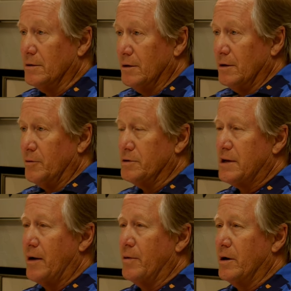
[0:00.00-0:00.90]
Yeah. Was
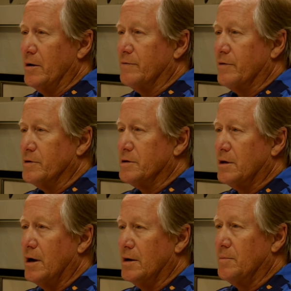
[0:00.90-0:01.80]
that one of your first
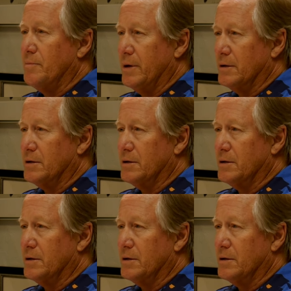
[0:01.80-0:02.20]
kind of big